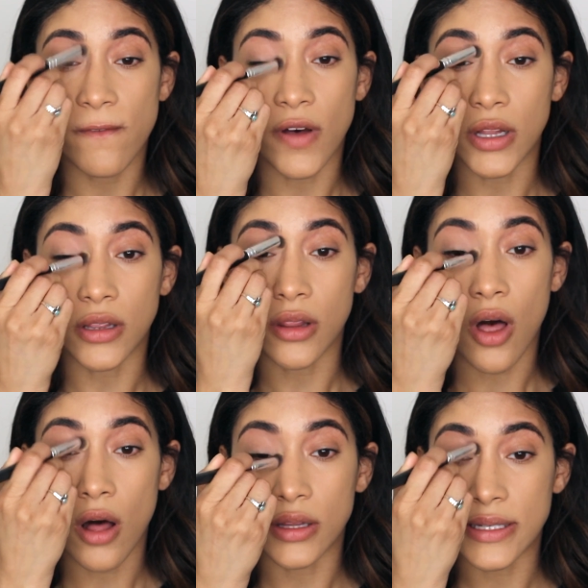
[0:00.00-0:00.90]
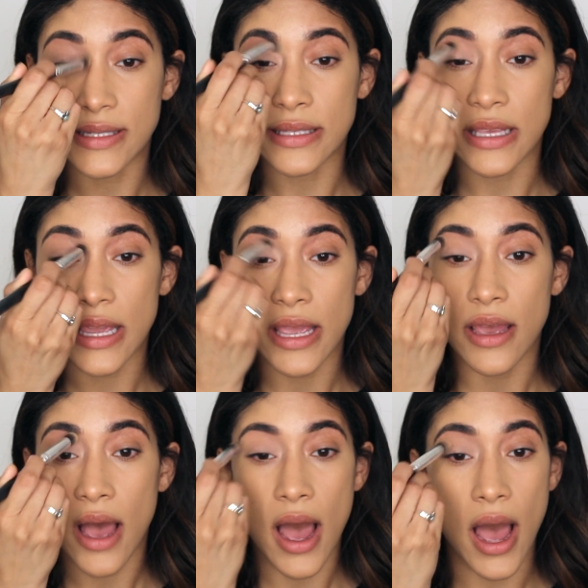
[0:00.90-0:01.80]

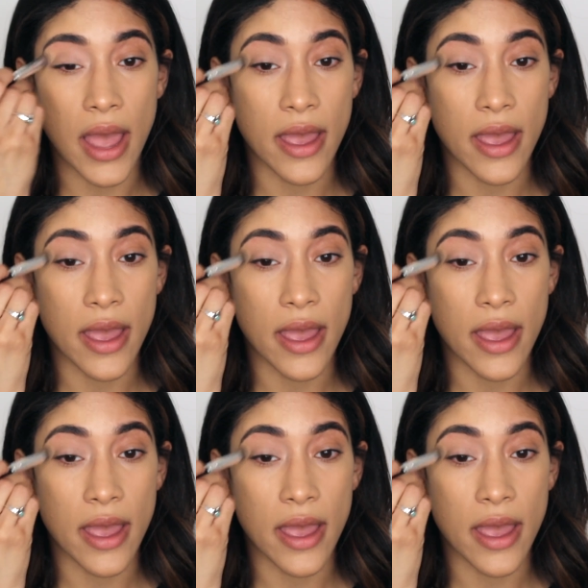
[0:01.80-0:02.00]
flawlessly. I